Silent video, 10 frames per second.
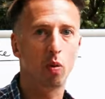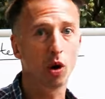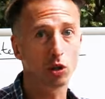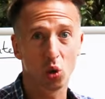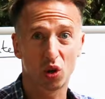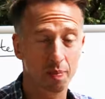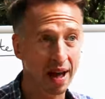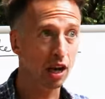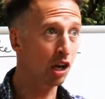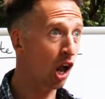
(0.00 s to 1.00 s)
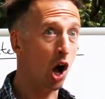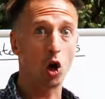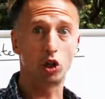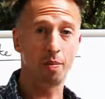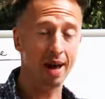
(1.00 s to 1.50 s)
but we are talking about
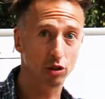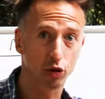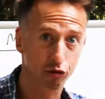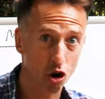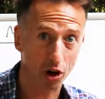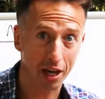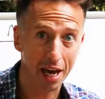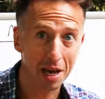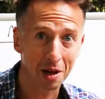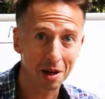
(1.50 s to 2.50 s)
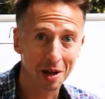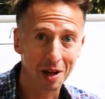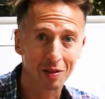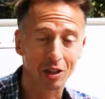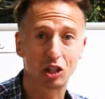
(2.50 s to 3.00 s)
large amounts of rock here,
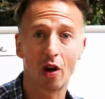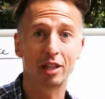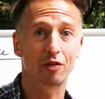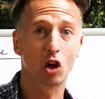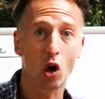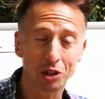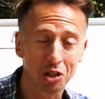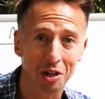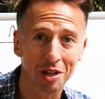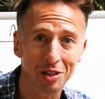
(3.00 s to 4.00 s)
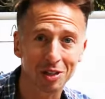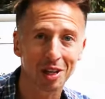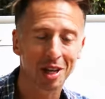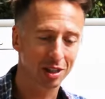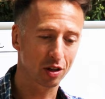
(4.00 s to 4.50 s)
the size of continents.
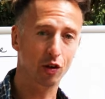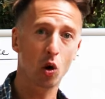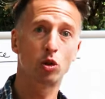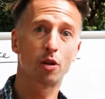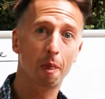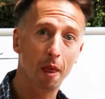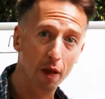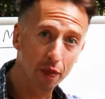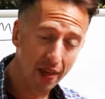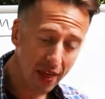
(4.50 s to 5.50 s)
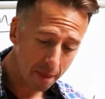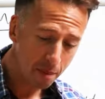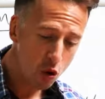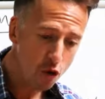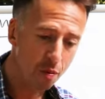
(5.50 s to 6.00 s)
So of course, that
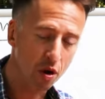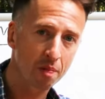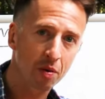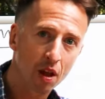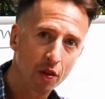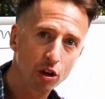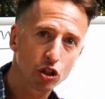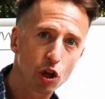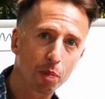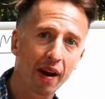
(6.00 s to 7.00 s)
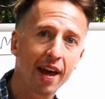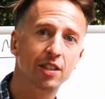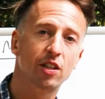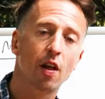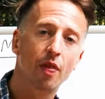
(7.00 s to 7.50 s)
movement, those two
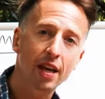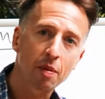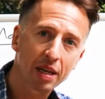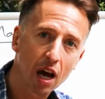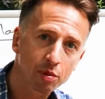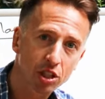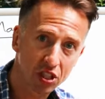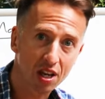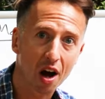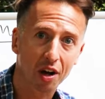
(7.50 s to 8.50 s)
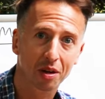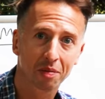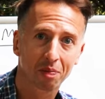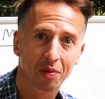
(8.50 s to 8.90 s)
plates, they can become stuck.